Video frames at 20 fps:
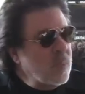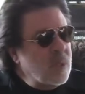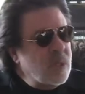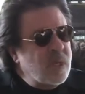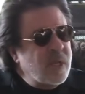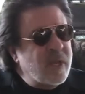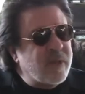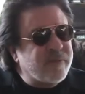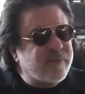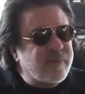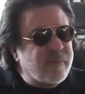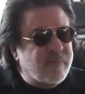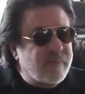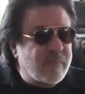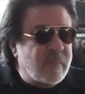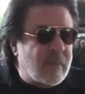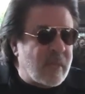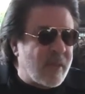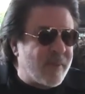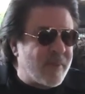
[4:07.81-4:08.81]
Yes,
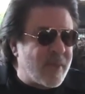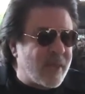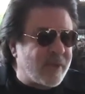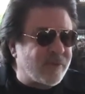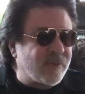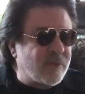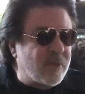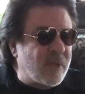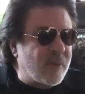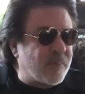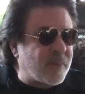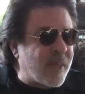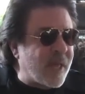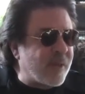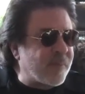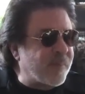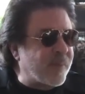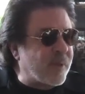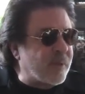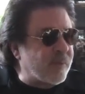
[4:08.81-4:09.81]
I'm actually a
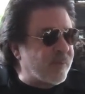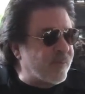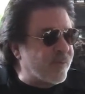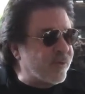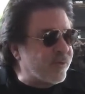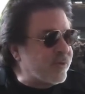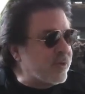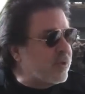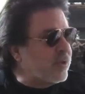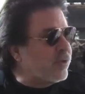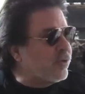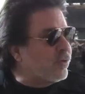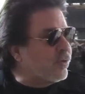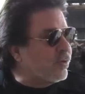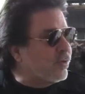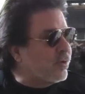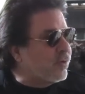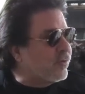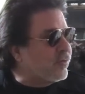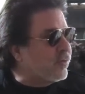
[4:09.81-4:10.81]
black belt in Brazilian
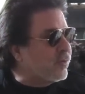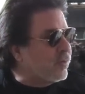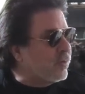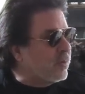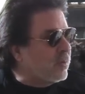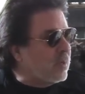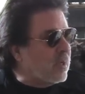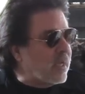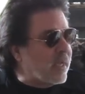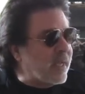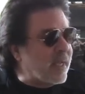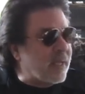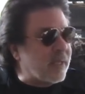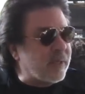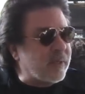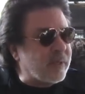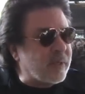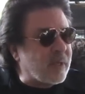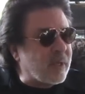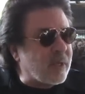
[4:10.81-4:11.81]
Jiu-Jitsu,
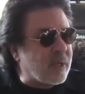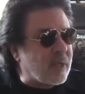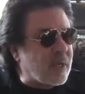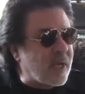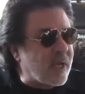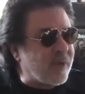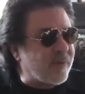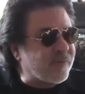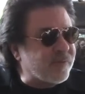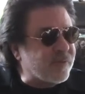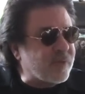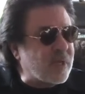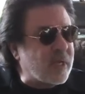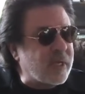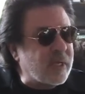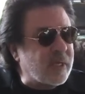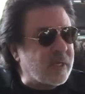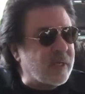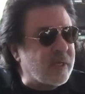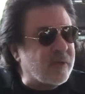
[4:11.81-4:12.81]
and uh, I have
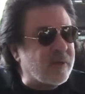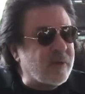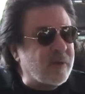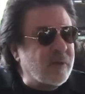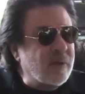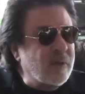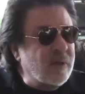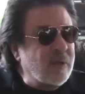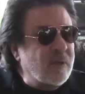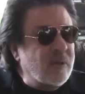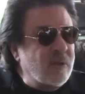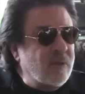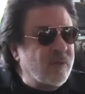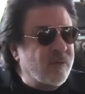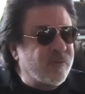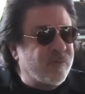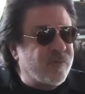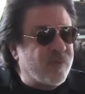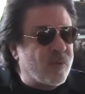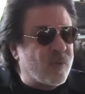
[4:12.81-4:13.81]
studied it
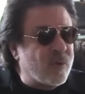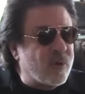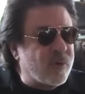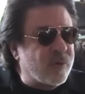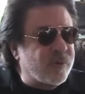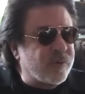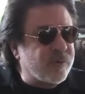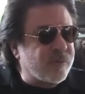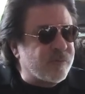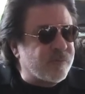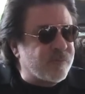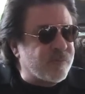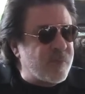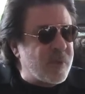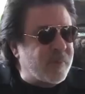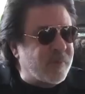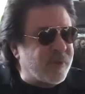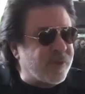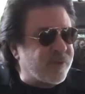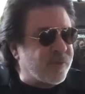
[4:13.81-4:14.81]
for
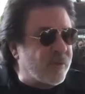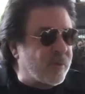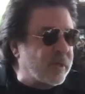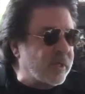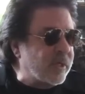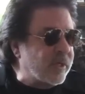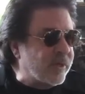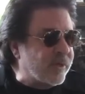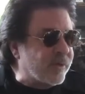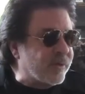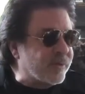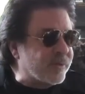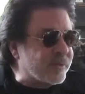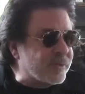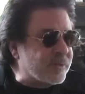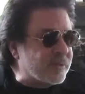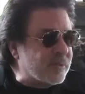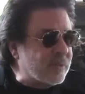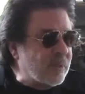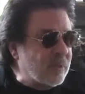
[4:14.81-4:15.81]
maybe 30
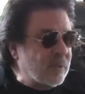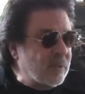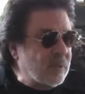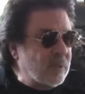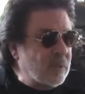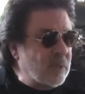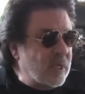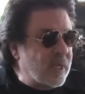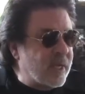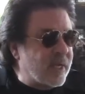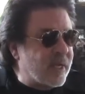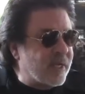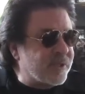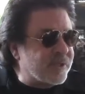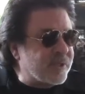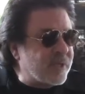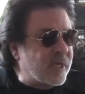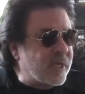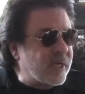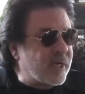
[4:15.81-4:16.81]
years, and I
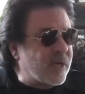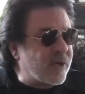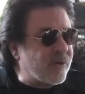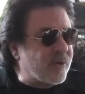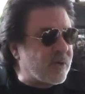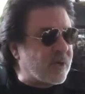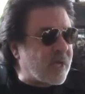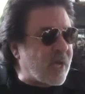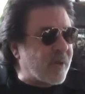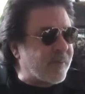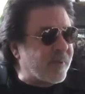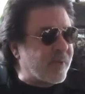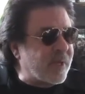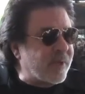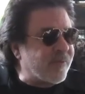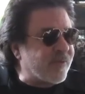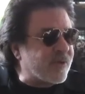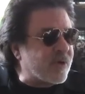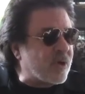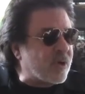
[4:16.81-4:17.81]
studied under a guy by the
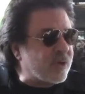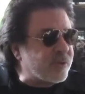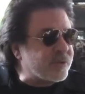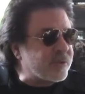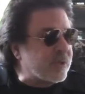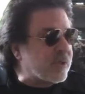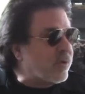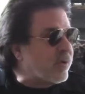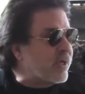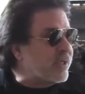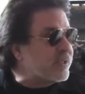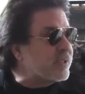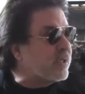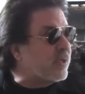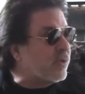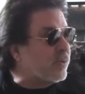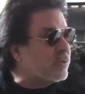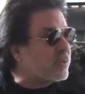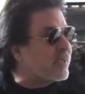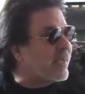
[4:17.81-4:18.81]
name of Carlson
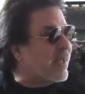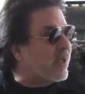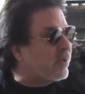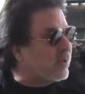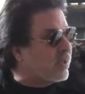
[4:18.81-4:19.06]
Gracie, who's now